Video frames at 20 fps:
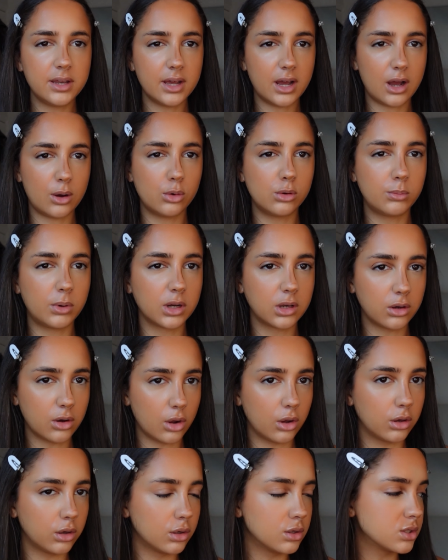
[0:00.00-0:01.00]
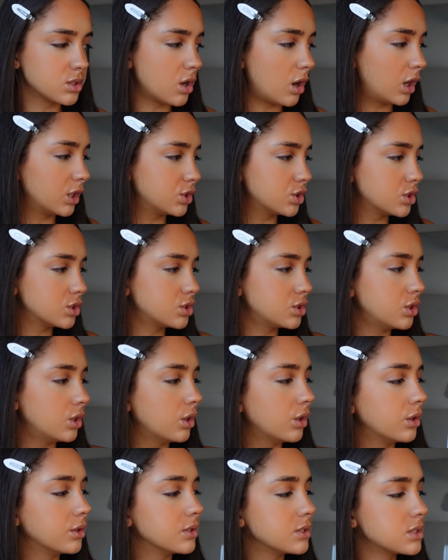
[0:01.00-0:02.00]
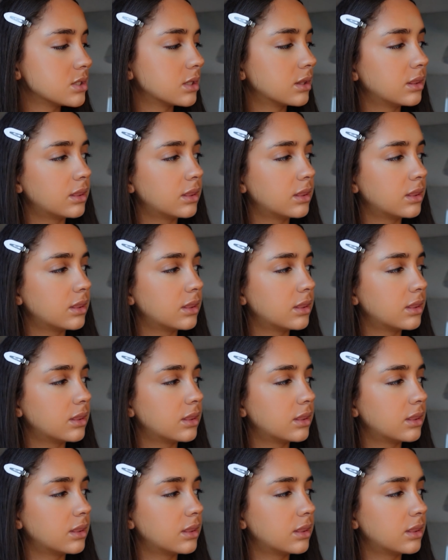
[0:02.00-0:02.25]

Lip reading: it out on my nose, I just use